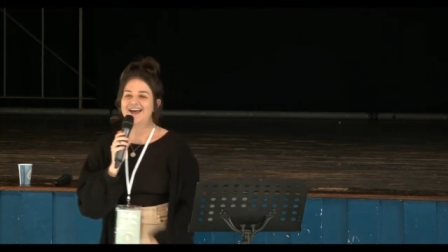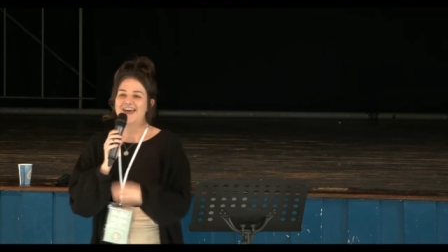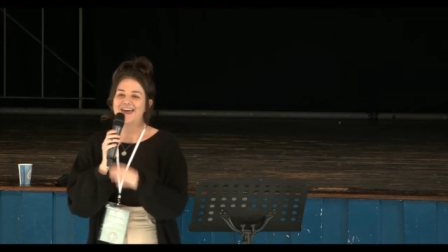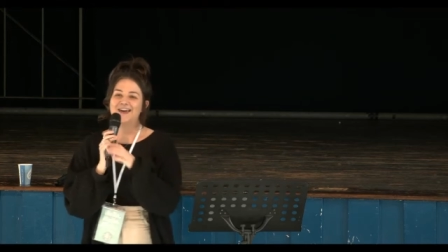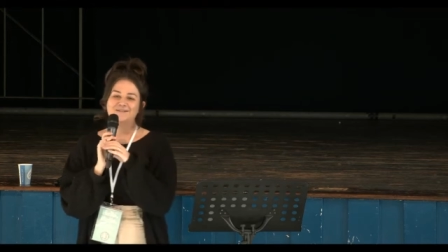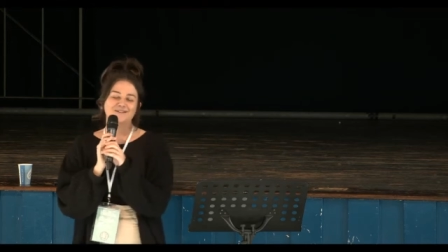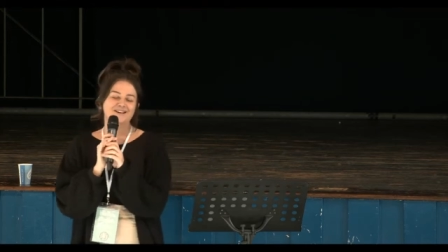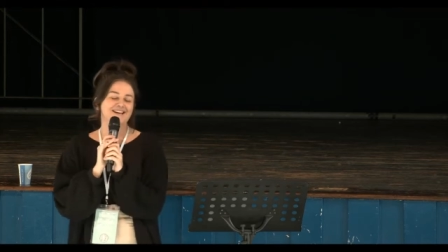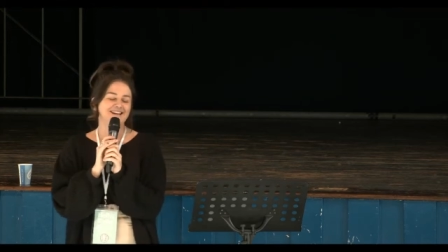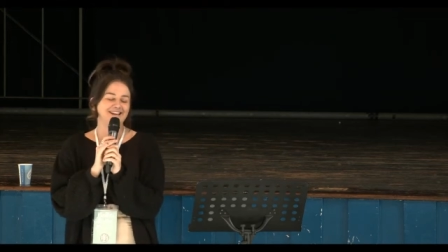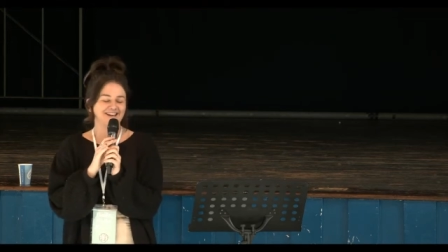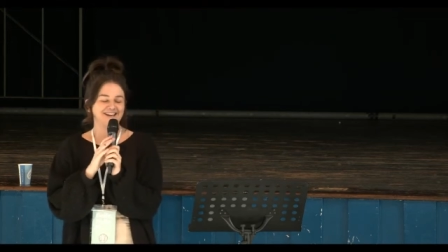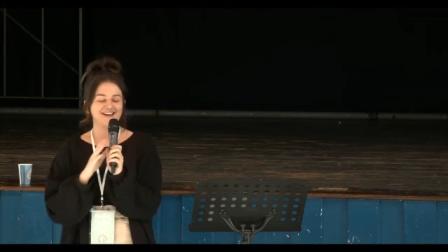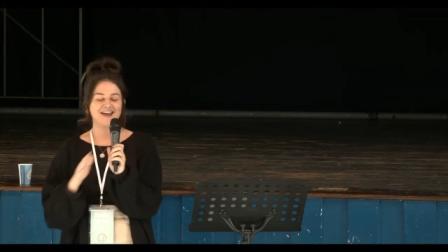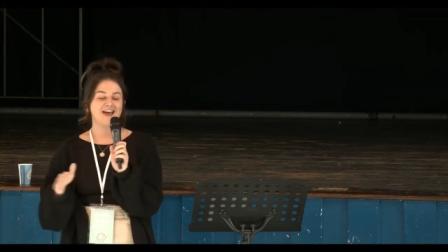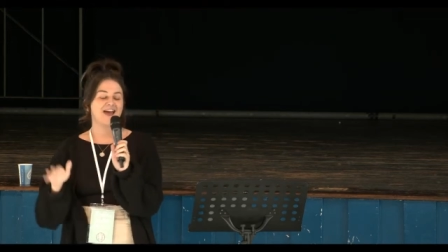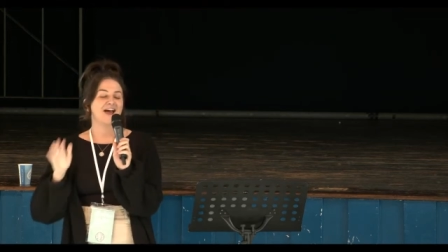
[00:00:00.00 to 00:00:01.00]
it was,
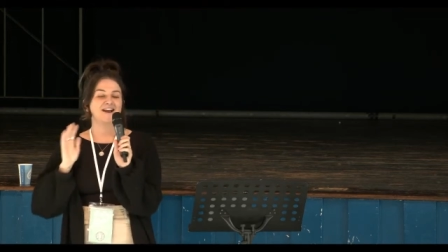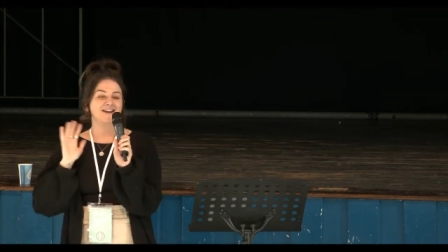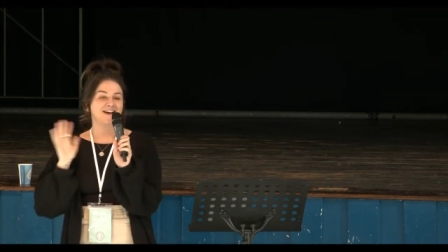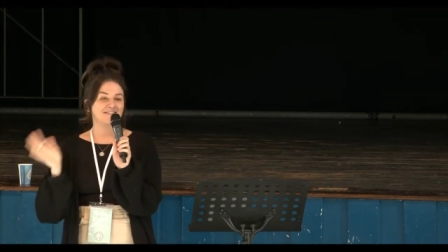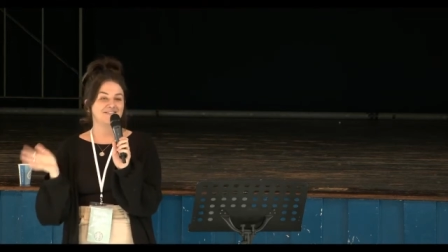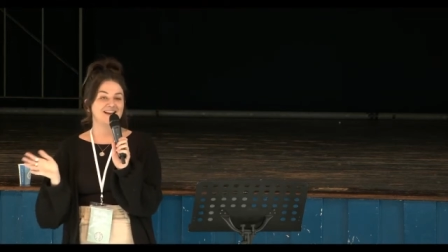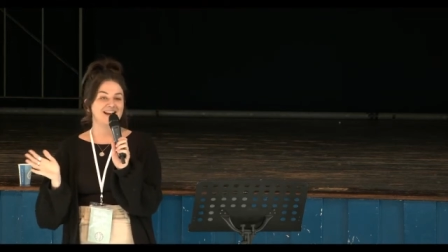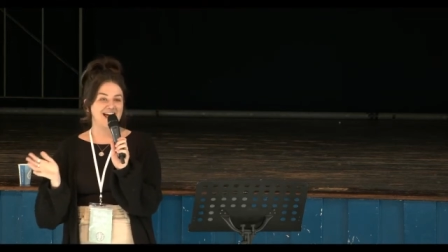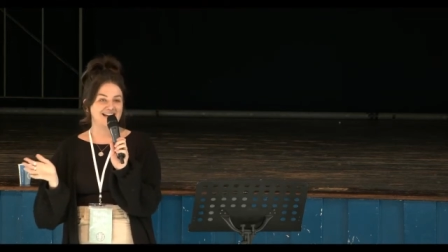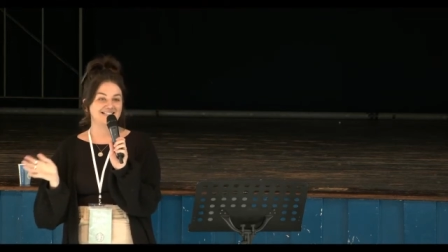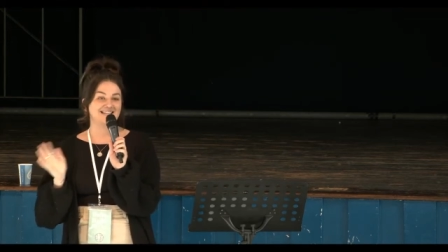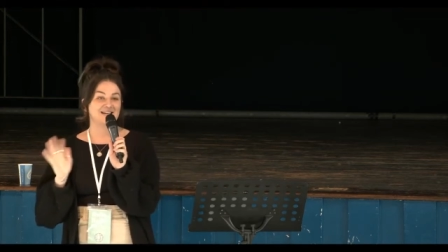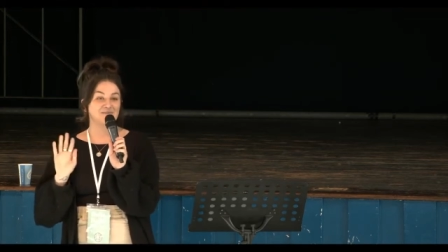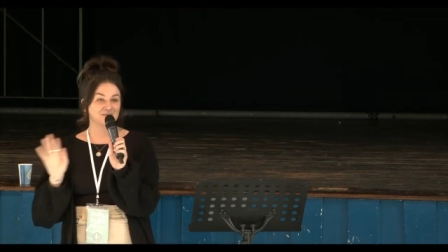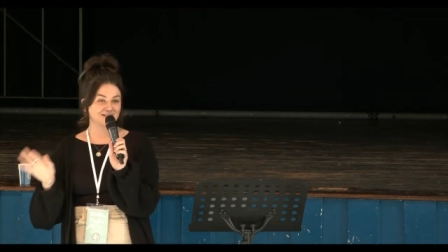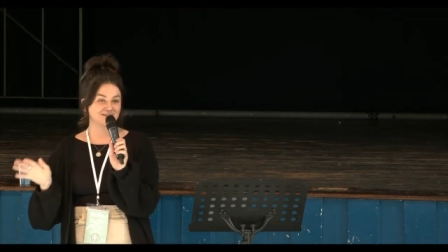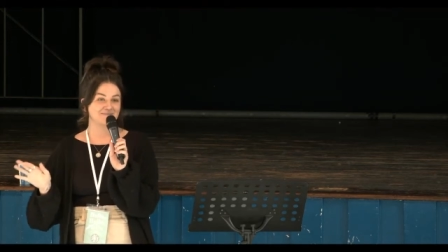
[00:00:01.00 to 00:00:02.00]
nonetheless,
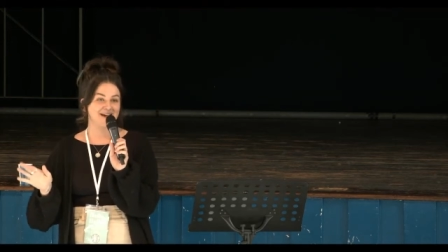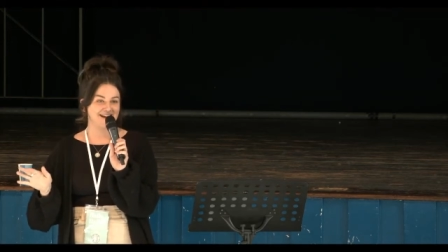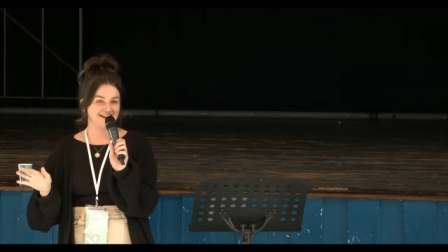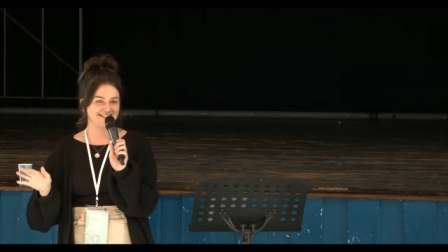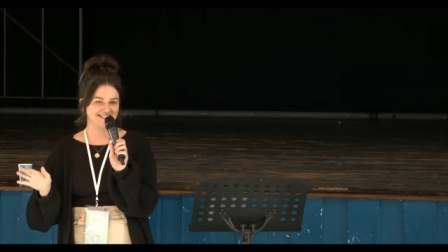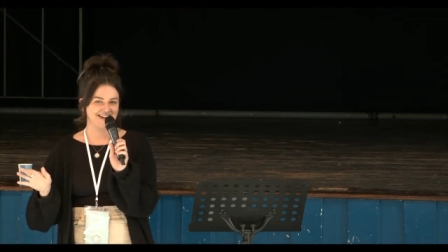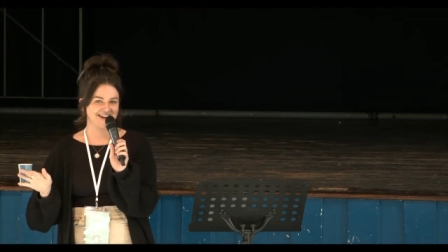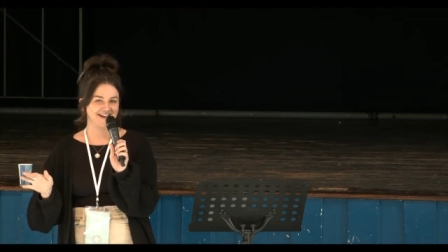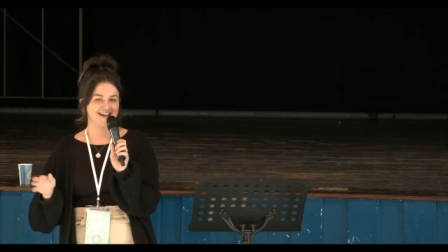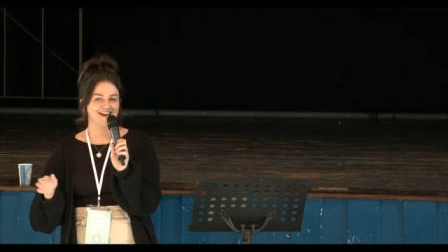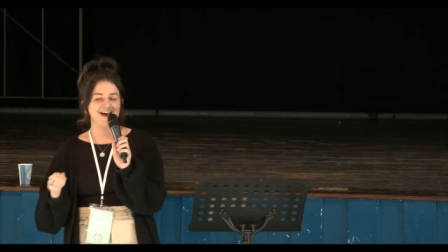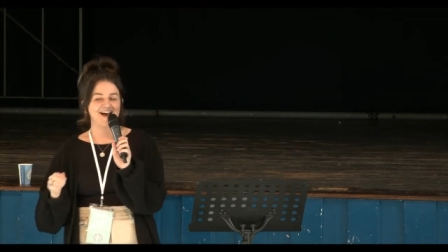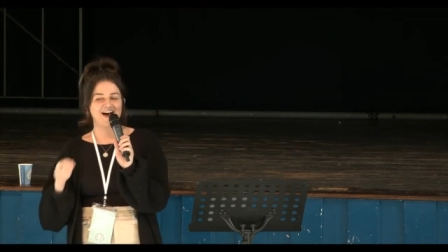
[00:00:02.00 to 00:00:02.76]
it was amazing,